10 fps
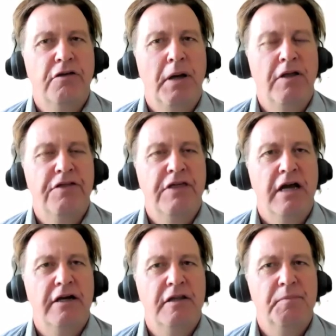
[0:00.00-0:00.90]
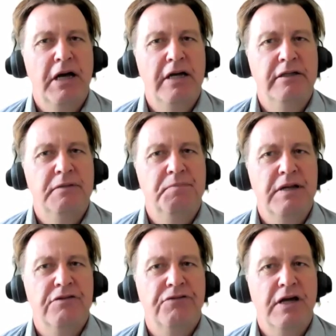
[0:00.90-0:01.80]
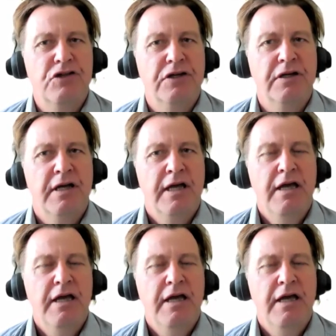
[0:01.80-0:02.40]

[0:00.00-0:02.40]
to policy under the Biden administration,